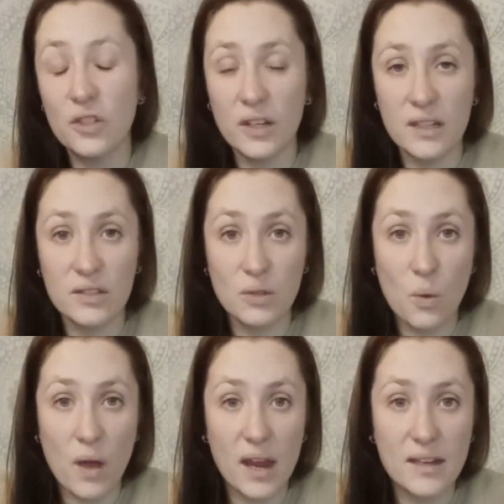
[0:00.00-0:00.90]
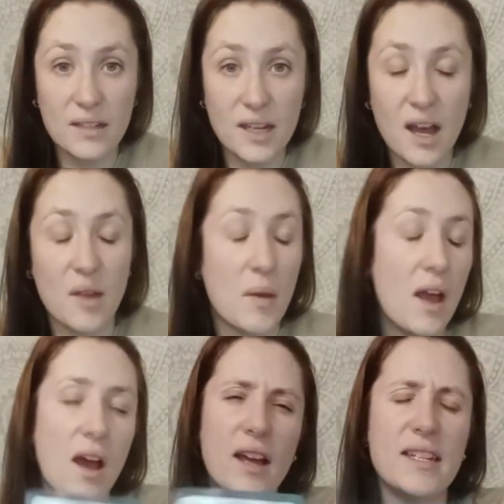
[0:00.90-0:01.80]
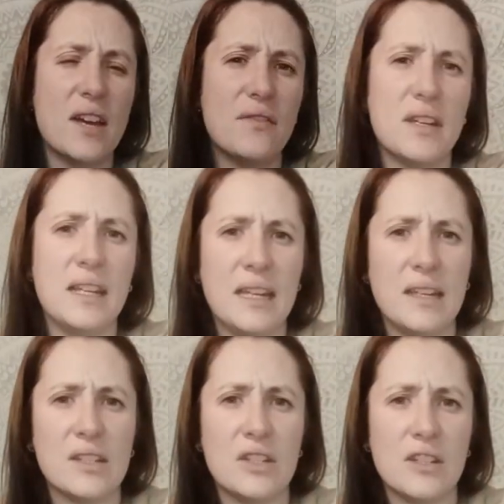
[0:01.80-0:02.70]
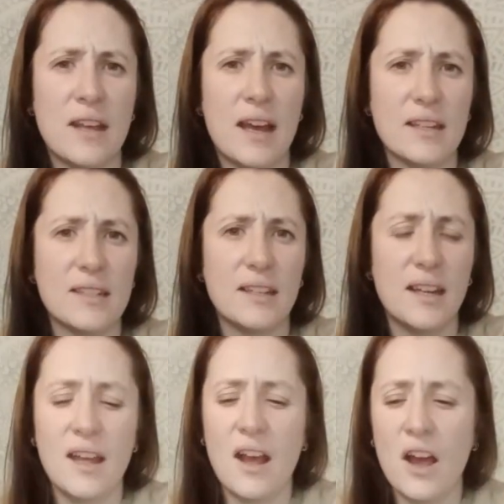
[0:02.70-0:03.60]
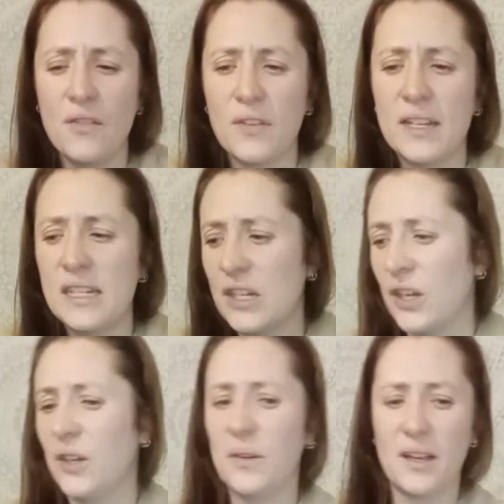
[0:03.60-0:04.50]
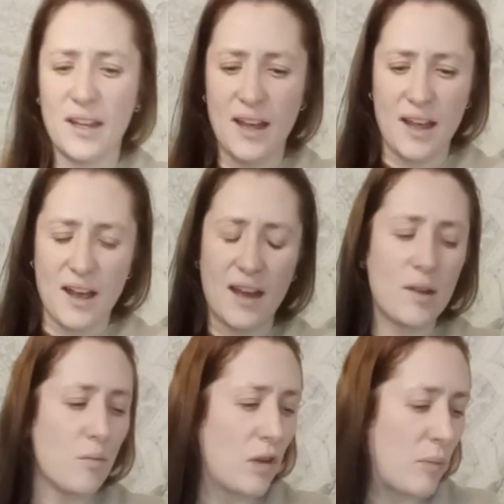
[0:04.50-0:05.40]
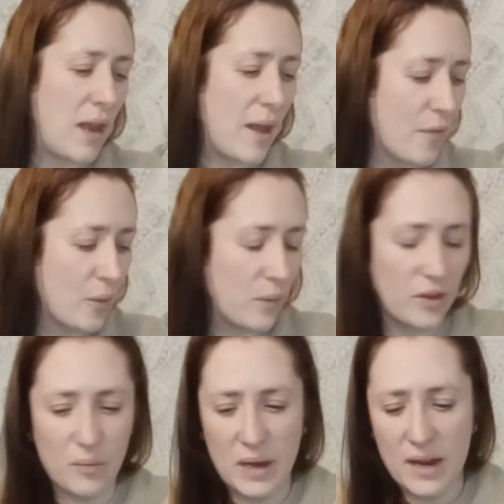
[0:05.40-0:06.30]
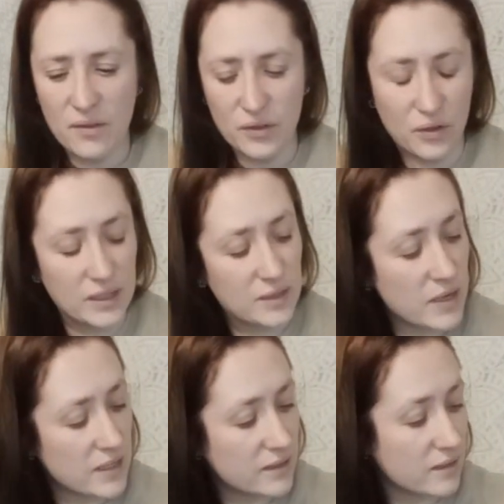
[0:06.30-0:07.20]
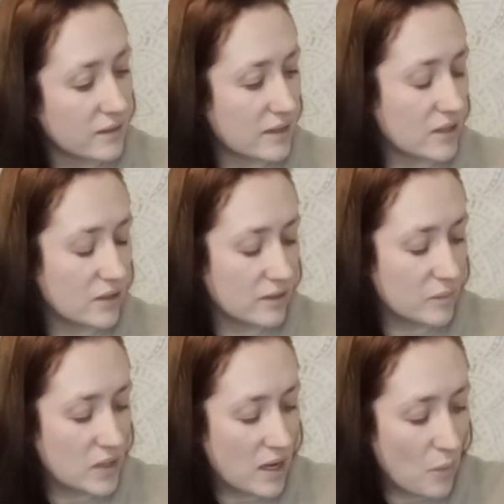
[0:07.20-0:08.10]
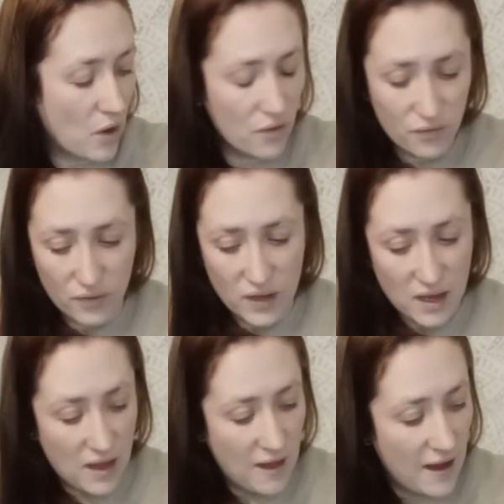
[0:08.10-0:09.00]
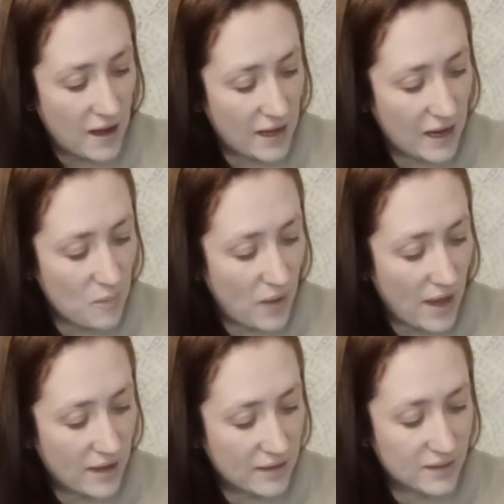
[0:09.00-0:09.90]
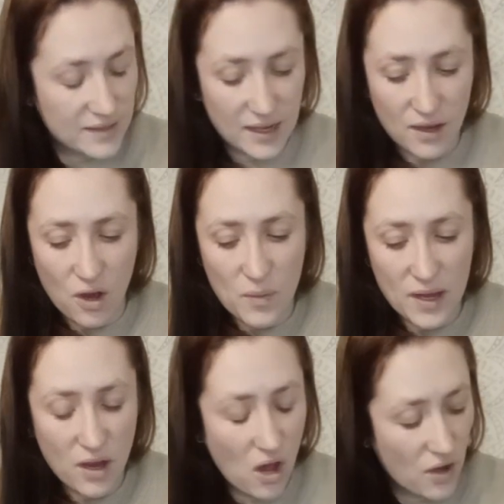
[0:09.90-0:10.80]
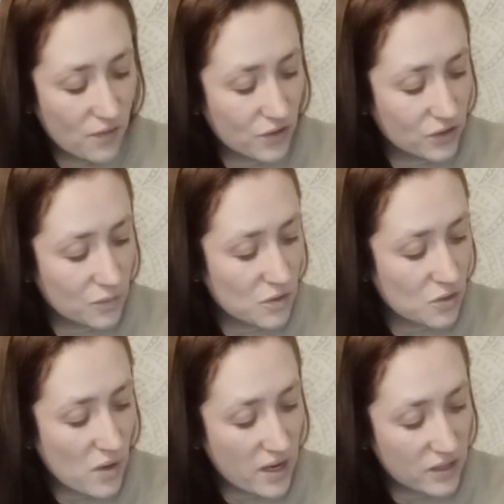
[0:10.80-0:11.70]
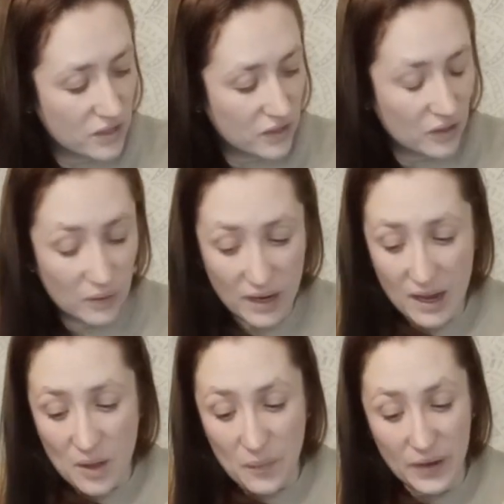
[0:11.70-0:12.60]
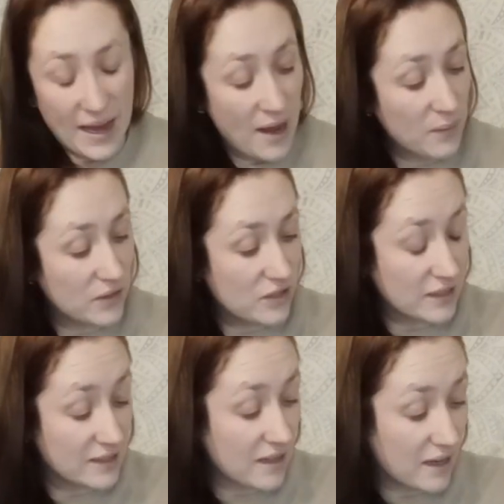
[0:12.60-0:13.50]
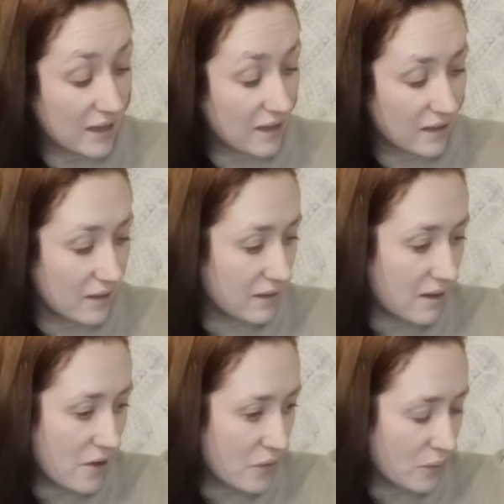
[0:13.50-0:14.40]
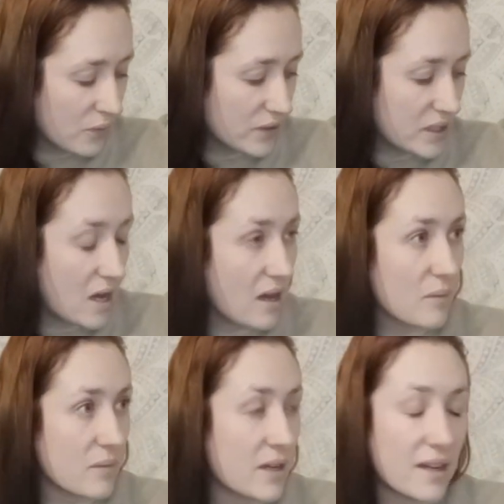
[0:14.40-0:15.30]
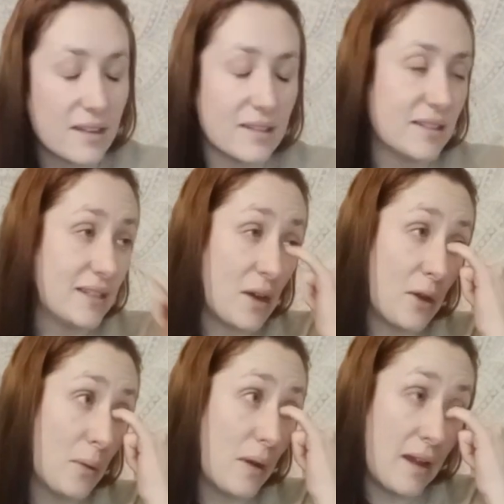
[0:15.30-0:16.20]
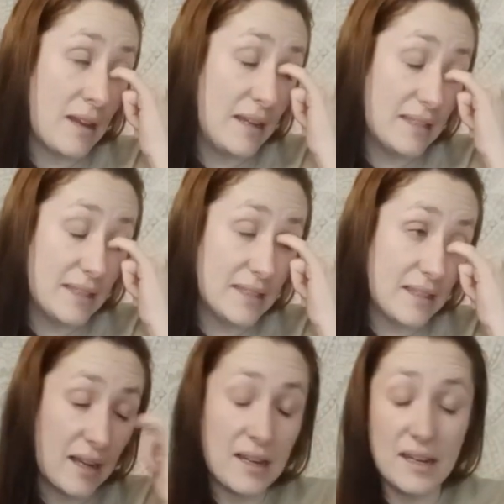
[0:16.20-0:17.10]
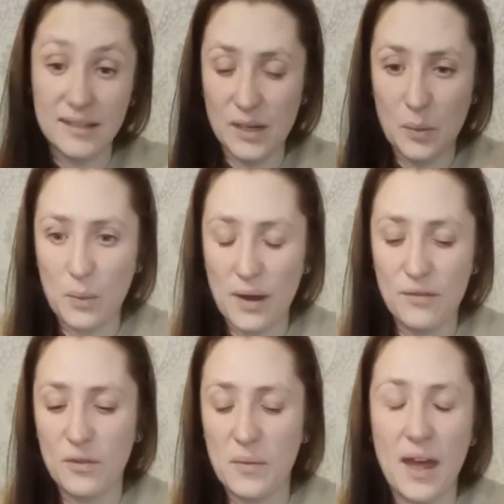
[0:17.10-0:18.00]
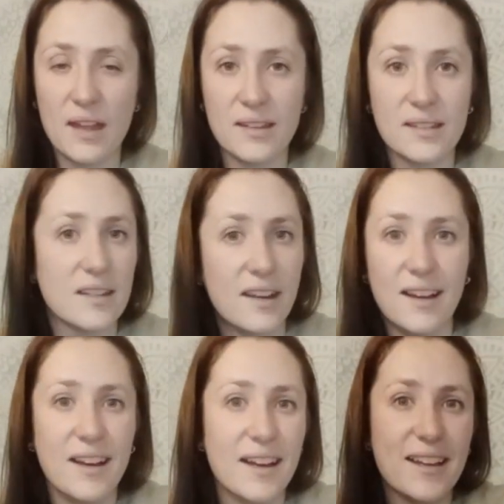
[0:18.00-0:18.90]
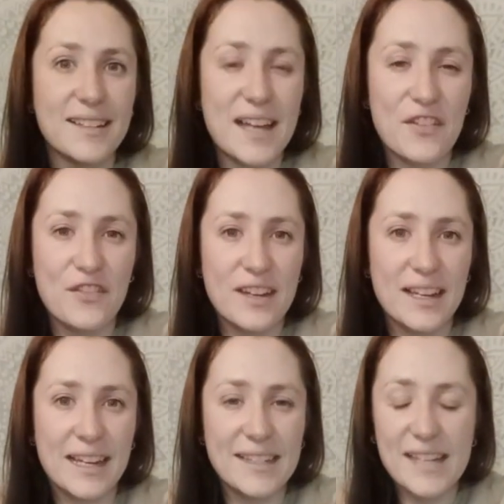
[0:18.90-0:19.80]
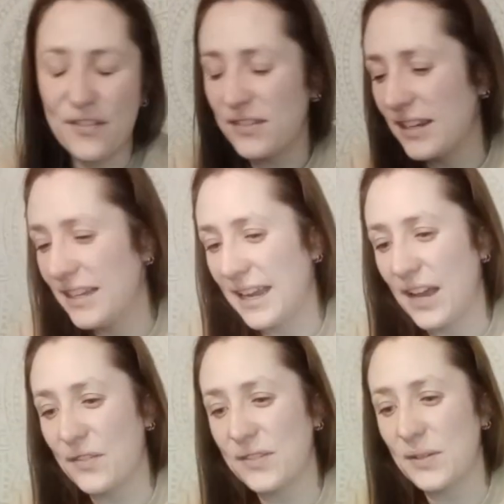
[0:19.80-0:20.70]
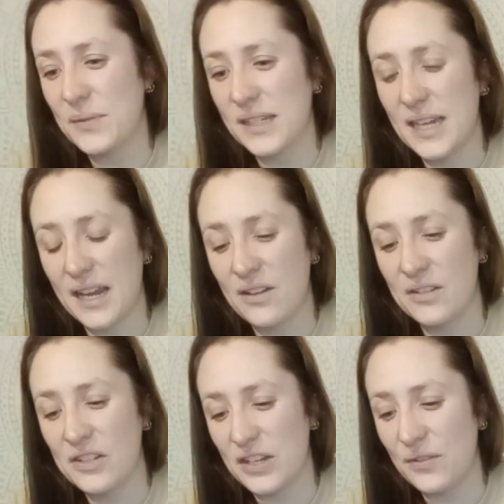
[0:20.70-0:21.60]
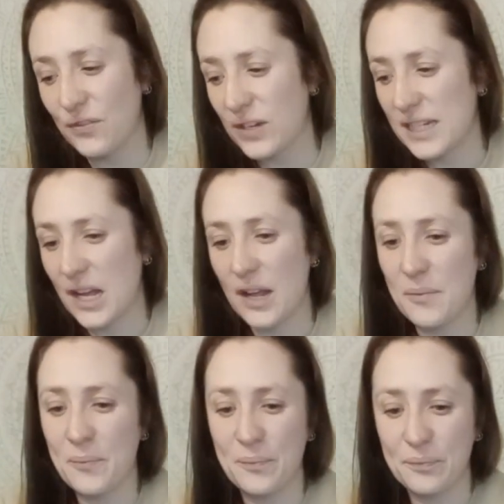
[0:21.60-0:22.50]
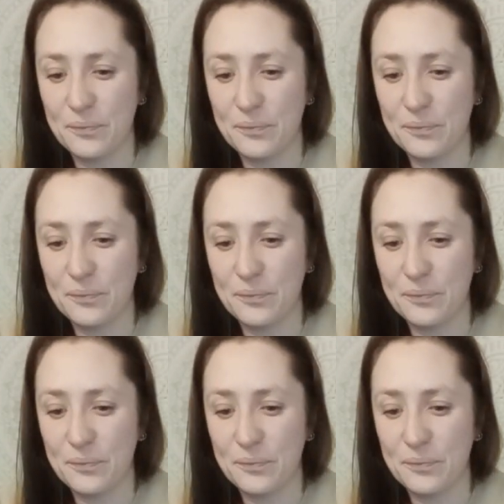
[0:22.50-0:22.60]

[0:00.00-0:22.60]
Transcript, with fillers: during this quiet time. I definitely need to do that. I really do. I didn't bring my laptop with me over Christmas because I took some time off. And I came back and I was like, oh my god, I've got so much work to do. But now it's just like on all the time. So I need to I need to step away from that and definitely, definitely have some technology free time.